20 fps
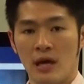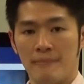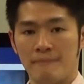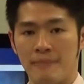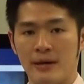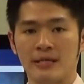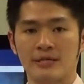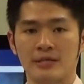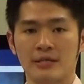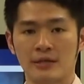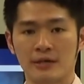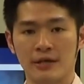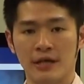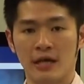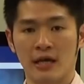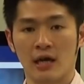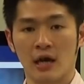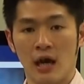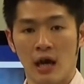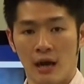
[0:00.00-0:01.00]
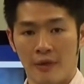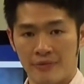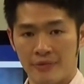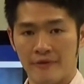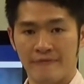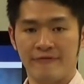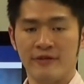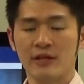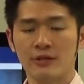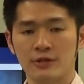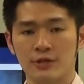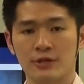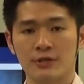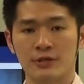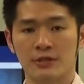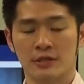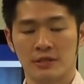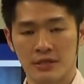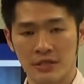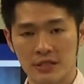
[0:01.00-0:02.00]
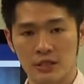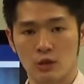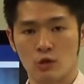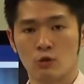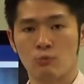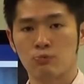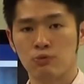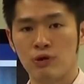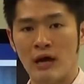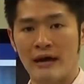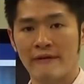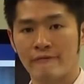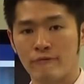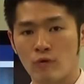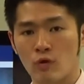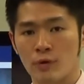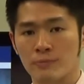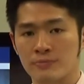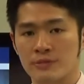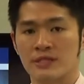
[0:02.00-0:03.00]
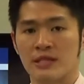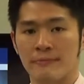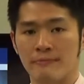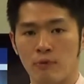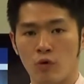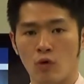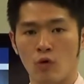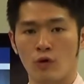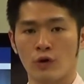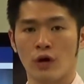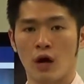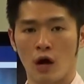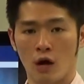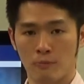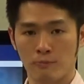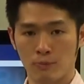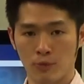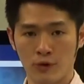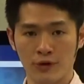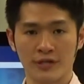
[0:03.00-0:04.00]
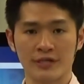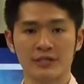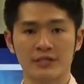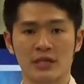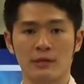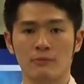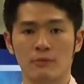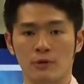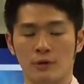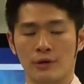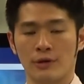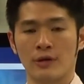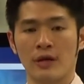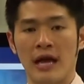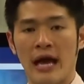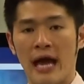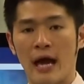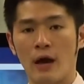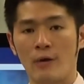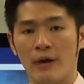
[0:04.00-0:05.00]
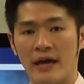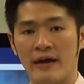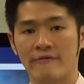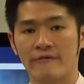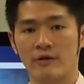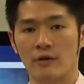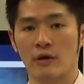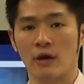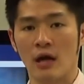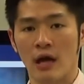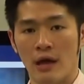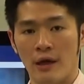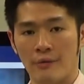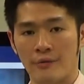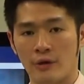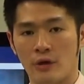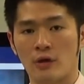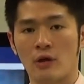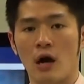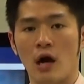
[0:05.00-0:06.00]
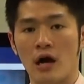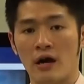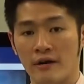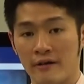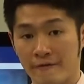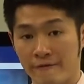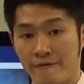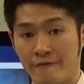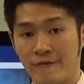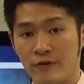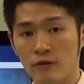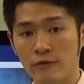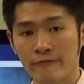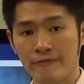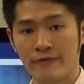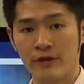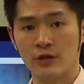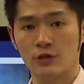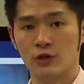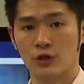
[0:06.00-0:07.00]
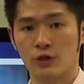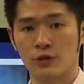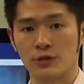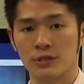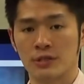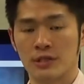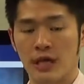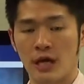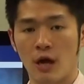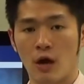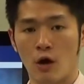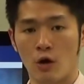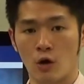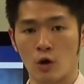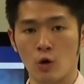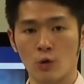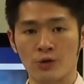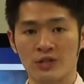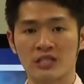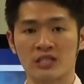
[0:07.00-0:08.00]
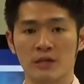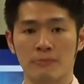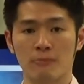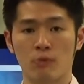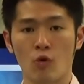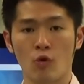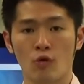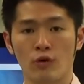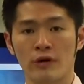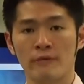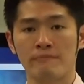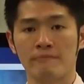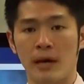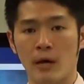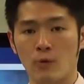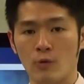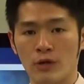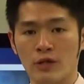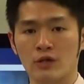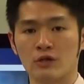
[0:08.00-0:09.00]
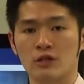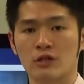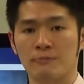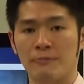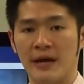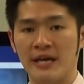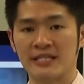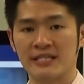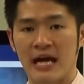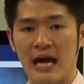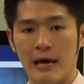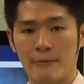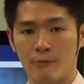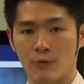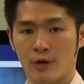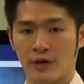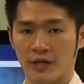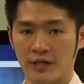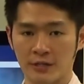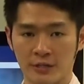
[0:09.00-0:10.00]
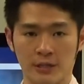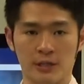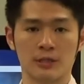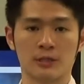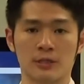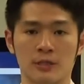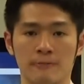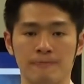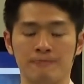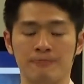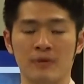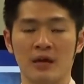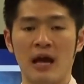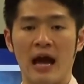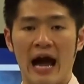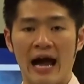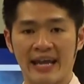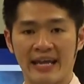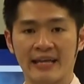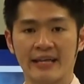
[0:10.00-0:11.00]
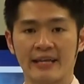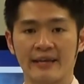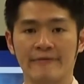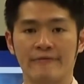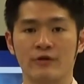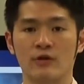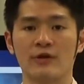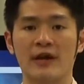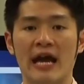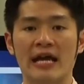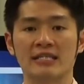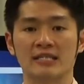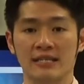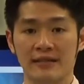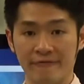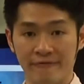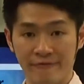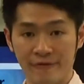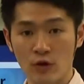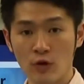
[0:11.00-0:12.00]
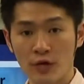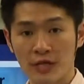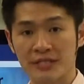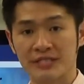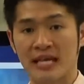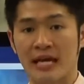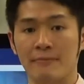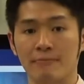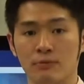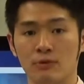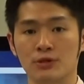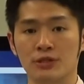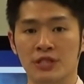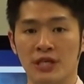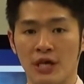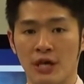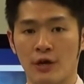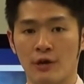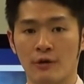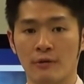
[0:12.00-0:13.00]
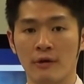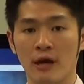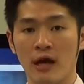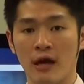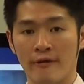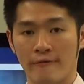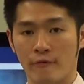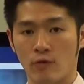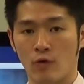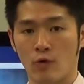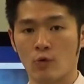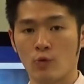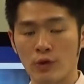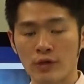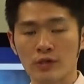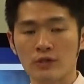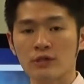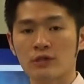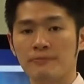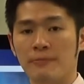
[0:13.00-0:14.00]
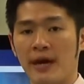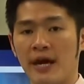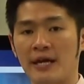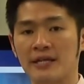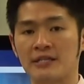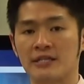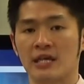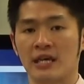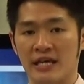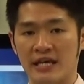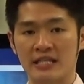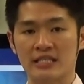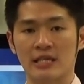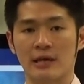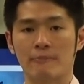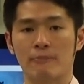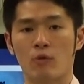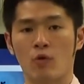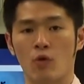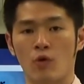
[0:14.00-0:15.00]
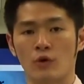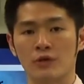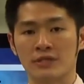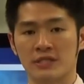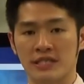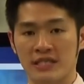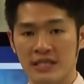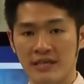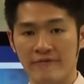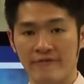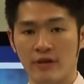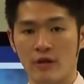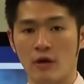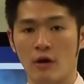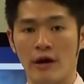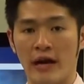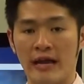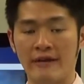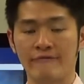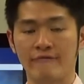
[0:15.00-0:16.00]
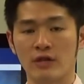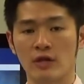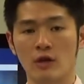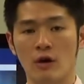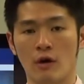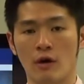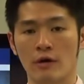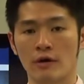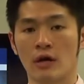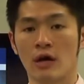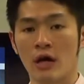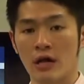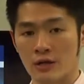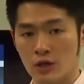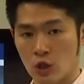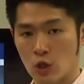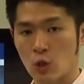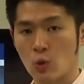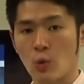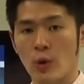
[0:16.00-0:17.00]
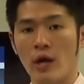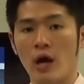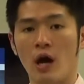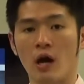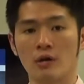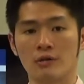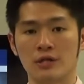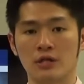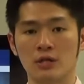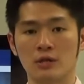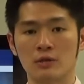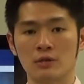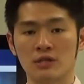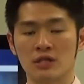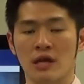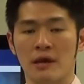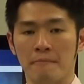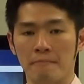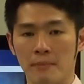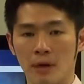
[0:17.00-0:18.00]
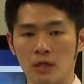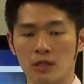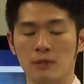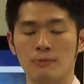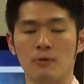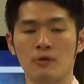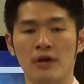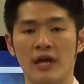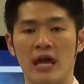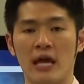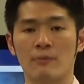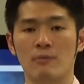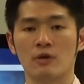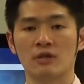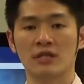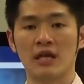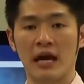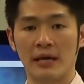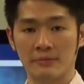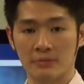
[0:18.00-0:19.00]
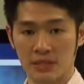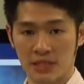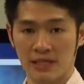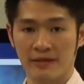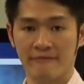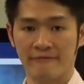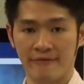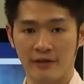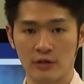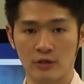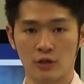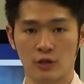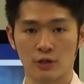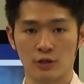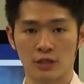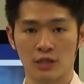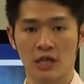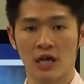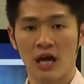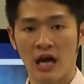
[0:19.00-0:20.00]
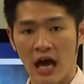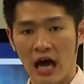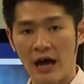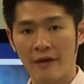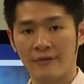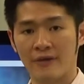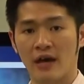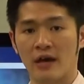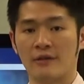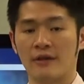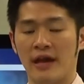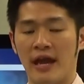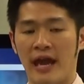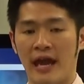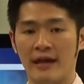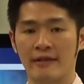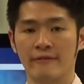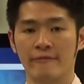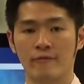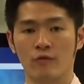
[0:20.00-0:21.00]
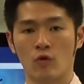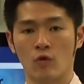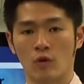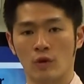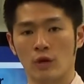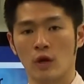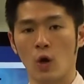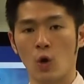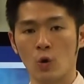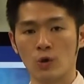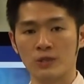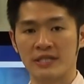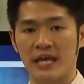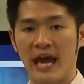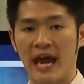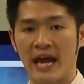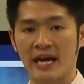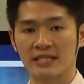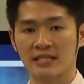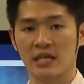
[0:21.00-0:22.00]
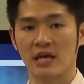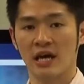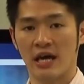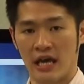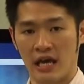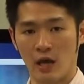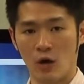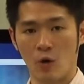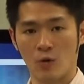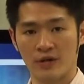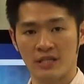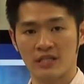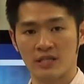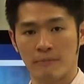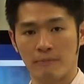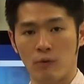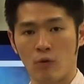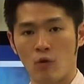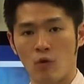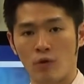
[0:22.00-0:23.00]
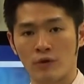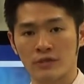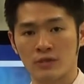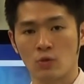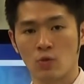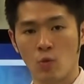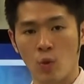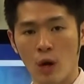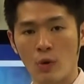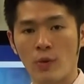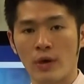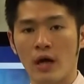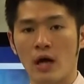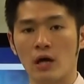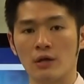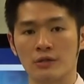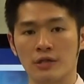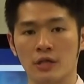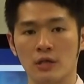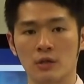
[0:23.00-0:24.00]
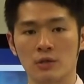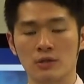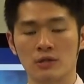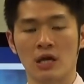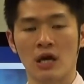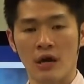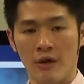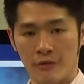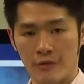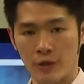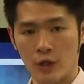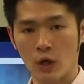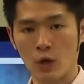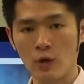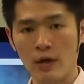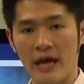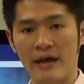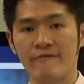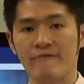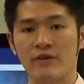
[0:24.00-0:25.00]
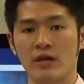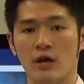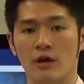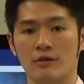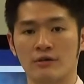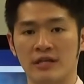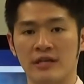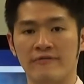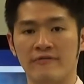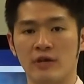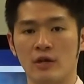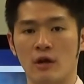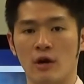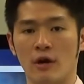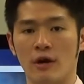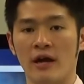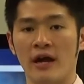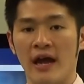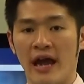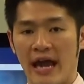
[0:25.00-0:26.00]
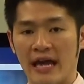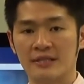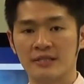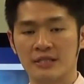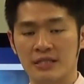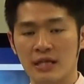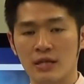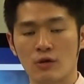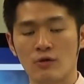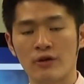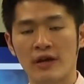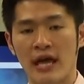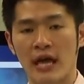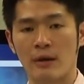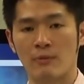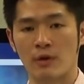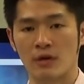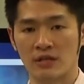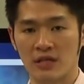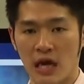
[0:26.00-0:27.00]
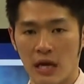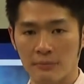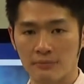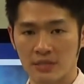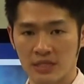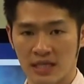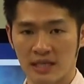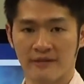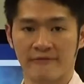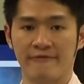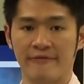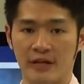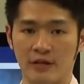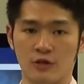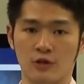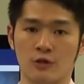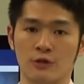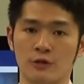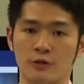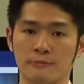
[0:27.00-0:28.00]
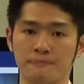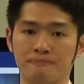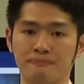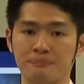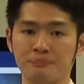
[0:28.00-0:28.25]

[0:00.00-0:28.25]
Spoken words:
Basically, the features these two platforms support are pretty similar. However, there are a few features that are only supported by Windows-based operating system. I can give you guys a few examples here. For Windows-based, it supports DVR, NVR, two-way audios, multiple camera time sync features. On the other hand, for OS X, it only supports one-way audios, no NVR, DVR, and single camera time sync features.